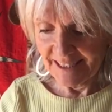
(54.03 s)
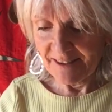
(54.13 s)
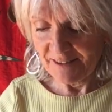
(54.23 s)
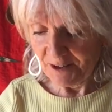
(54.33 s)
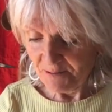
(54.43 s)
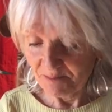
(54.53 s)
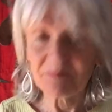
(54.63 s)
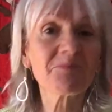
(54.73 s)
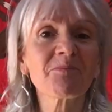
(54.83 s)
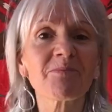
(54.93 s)
So,
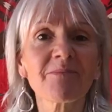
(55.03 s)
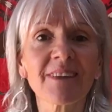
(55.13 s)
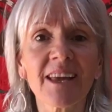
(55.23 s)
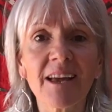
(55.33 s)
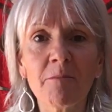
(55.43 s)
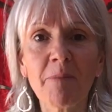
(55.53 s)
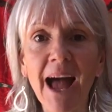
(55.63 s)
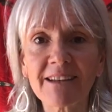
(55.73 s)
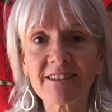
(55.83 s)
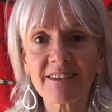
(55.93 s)

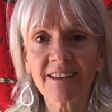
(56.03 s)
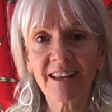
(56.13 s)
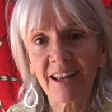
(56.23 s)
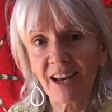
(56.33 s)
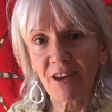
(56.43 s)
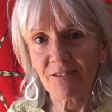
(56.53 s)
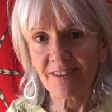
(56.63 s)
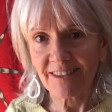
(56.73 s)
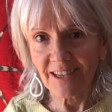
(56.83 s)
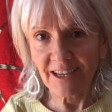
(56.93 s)
Bat Loves
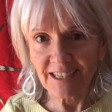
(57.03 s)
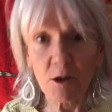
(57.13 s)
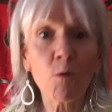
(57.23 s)
the Night.